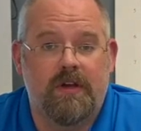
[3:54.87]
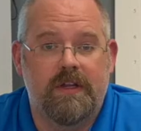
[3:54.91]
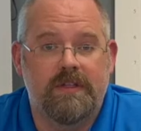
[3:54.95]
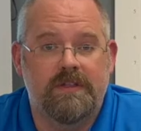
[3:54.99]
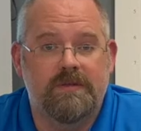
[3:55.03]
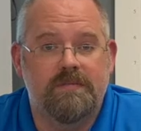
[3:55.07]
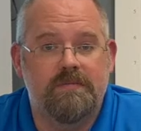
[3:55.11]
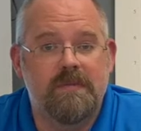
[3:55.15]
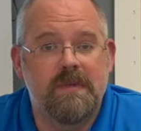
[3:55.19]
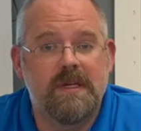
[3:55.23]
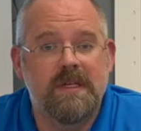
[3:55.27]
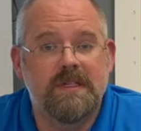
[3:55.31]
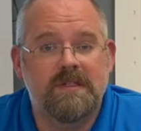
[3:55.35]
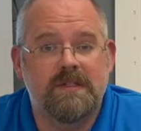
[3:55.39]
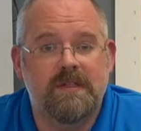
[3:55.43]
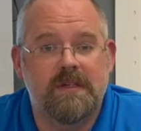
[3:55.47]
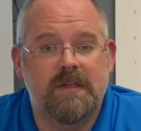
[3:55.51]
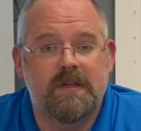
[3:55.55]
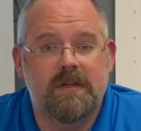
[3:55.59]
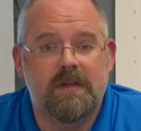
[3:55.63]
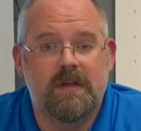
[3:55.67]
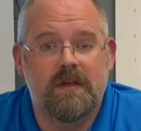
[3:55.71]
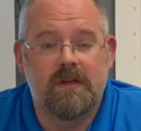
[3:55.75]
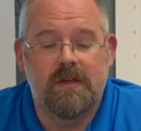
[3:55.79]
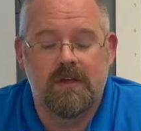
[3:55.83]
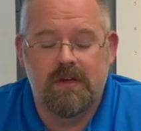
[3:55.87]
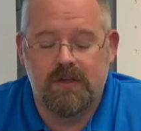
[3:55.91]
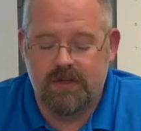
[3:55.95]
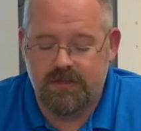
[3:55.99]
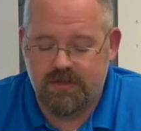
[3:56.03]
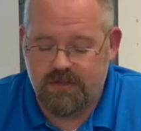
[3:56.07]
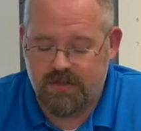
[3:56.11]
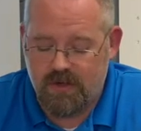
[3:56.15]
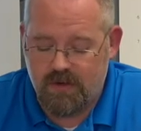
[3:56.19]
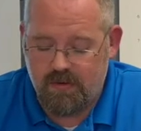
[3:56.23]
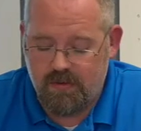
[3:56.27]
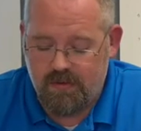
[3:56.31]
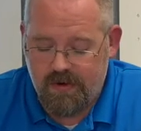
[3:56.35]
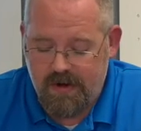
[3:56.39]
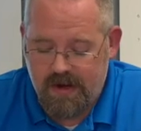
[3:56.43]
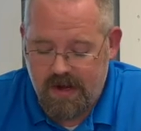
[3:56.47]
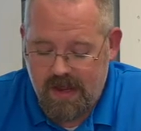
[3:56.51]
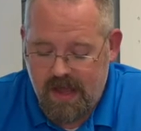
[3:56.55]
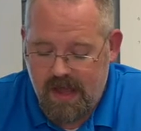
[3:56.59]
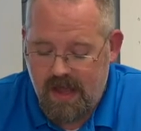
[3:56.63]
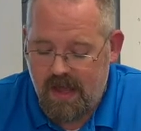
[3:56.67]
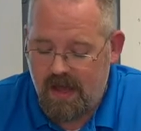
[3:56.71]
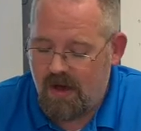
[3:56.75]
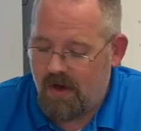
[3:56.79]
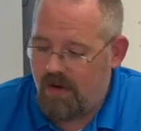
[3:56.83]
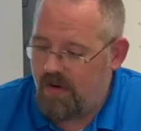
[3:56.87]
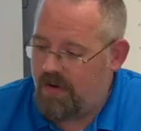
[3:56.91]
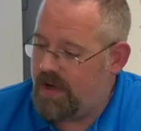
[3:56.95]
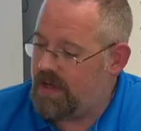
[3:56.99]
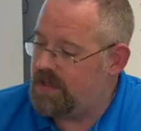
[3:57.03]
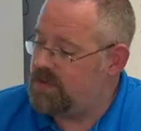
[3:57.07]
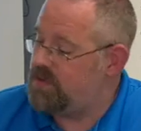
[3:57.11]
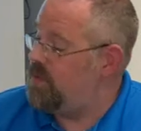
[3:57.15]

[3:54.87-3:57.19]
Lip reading: It's missing. So now as